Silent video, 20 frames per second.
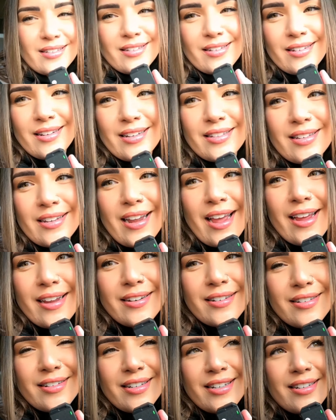It doesn't
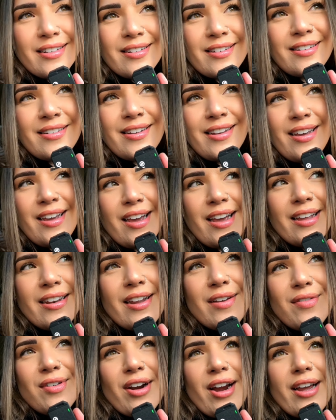end. It
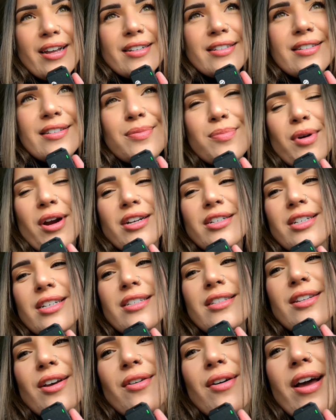never ends.
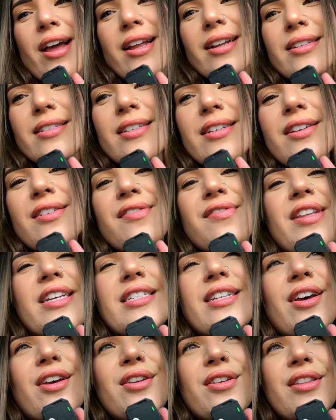Projects don't end. And if
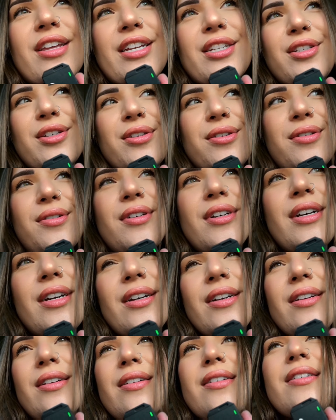they tell you they do,
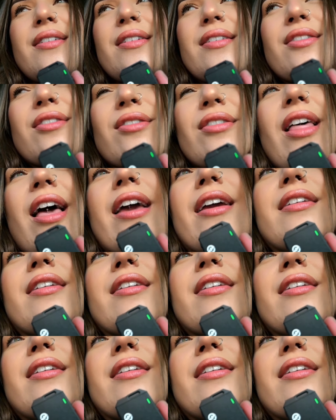they're lying.